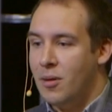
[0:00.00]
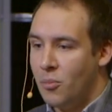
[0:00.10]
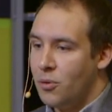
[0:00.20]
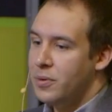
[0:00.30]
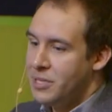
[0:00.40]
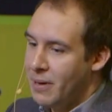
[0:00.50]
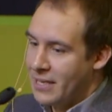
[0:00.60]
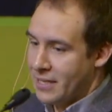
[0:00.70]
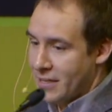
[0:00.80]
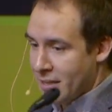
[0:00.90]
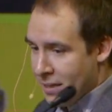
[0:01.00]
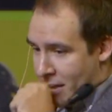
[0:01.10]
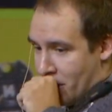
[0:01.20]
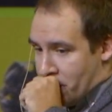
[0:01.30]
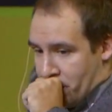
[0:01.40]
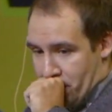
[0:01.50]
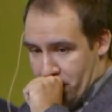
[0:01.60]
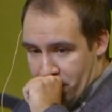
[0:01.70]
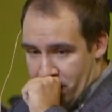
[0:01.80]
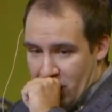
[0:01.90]
more respected.
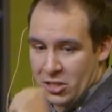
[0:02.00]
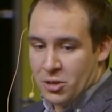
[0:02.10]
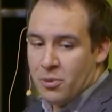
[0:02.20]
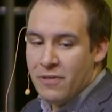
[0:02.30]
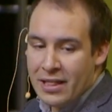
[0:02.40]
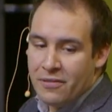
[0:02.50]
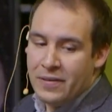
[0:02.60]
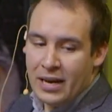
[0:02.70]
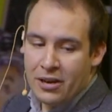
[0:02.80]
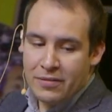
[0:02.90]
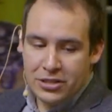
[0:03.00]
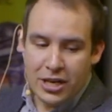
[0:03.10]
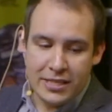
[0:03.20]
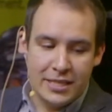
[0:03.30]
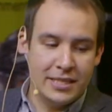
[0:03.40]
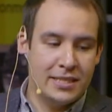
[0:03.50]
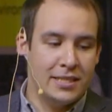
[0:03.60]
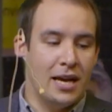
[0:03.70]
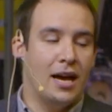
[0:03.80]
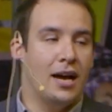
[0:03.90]
To prevent the feeling of injustice